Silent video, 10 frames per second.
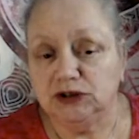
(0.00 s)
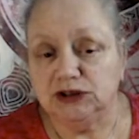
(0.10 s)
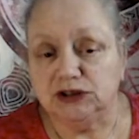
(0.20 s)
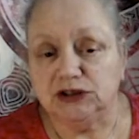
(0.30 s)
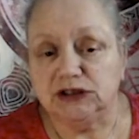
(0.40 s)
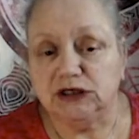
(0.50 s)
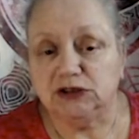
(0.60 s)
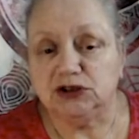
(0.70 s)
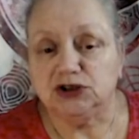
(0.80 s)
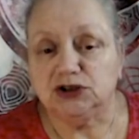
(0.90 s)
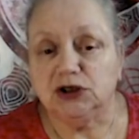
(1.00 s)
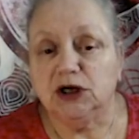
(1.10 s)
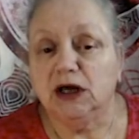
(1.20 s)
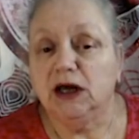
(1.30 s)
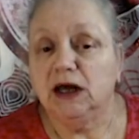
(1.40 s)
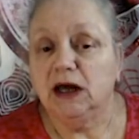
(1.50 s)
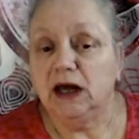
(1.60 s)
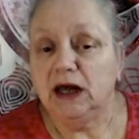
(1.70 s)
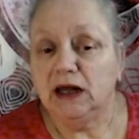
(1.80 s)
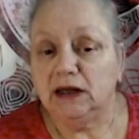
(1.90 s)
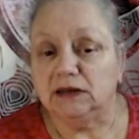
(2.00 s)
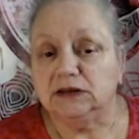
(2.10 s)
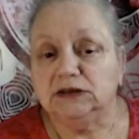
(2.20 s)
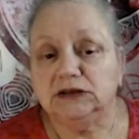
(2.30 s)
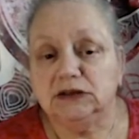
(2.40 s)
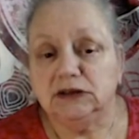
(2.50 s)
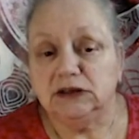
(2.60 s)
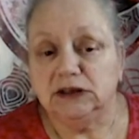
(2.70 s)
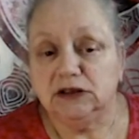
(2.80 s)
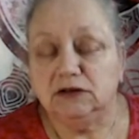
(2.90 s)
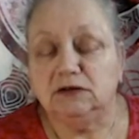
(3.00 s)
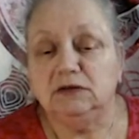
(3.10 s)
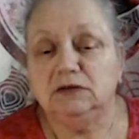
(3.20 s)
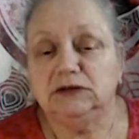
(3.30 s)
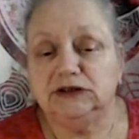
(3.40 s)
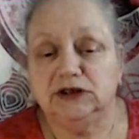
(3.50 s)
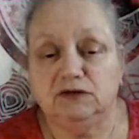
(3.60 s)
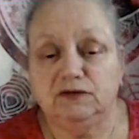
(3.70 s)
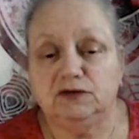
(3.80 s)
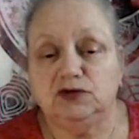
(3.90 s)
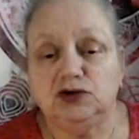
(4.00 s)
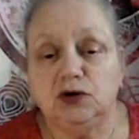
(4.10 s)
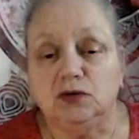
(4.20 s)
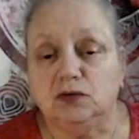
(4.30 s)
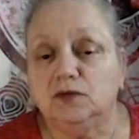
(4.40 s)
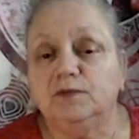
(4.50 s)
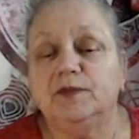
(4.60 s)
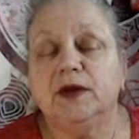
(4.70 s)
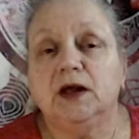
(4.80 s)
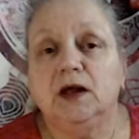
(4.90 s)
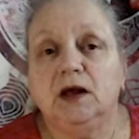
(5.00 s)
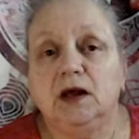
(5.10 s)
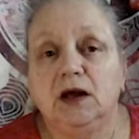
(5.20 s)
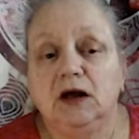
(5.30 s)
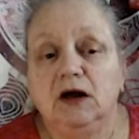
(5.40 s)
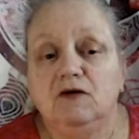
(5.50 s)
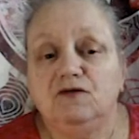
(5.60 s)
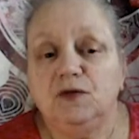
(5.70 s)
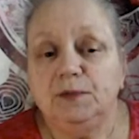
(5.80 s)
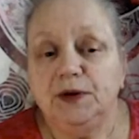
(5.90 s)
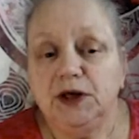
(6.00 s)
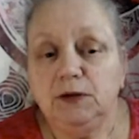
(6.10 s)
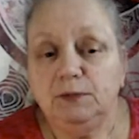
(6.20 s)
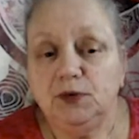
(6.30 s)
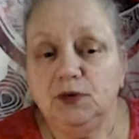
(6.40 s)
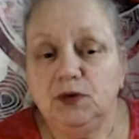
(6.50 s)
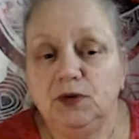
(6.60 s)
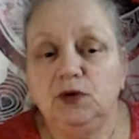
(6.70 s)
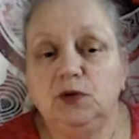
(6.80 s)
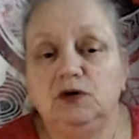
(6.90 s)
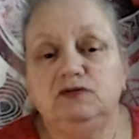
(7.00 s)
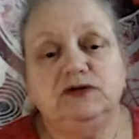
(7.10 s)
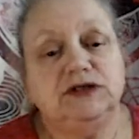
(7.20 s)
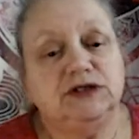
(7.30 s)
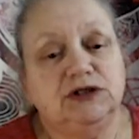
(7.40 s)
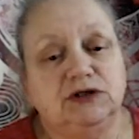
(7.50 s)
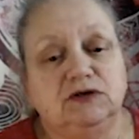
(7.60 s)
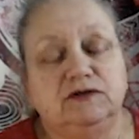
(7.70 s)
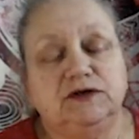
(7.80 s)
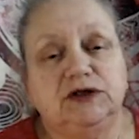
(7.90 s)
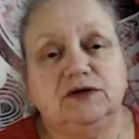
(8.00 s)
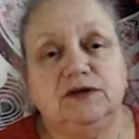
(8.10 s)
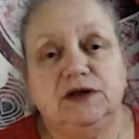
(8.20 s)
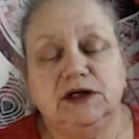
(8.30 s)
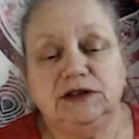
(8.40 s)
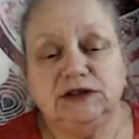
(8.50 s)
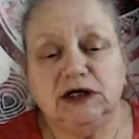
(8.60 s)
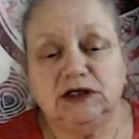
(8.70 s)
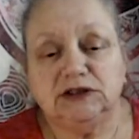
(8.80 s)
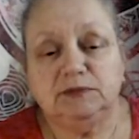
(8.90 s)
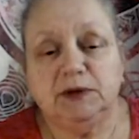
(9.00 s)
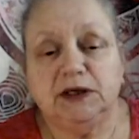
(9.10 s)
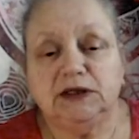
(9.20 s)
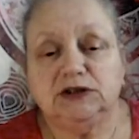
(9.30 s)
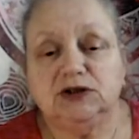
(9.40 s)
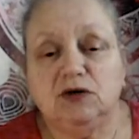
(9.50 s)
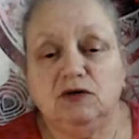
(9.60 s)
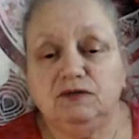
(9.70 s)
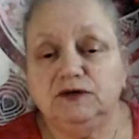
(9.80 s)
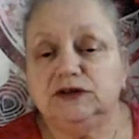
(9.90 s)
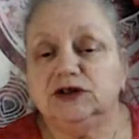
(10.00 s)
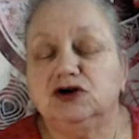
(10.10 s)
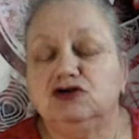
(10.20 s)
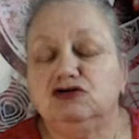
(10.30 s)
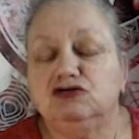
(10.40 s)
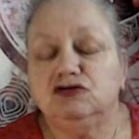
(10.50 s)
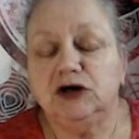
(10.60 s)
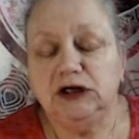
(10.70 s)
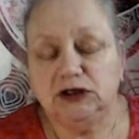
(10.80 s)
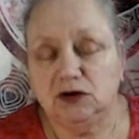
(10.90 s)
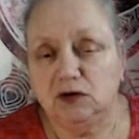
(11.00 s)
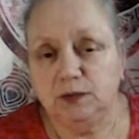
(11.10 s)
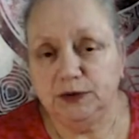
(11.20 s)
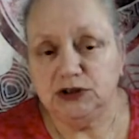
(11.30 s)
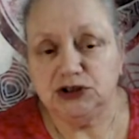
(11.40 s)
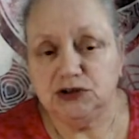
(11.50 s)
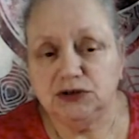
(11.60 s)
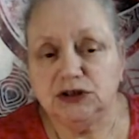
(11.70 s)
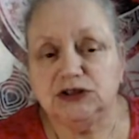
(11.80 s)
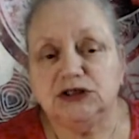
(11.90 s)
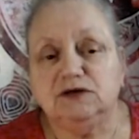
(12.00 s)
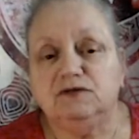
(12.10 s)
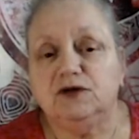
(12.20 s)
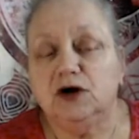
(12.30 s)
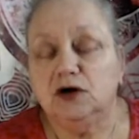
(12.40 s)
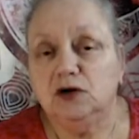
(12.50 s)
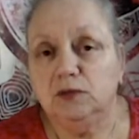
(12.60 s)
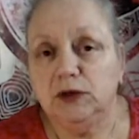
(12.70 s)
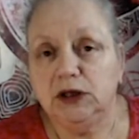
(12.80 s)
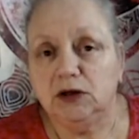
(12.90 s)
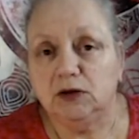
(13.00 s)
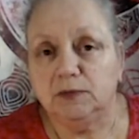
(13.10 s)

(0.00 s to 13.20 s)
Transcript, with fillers: attention and little self control. For people who are reserved, this aspect offers a great opportunity for opening up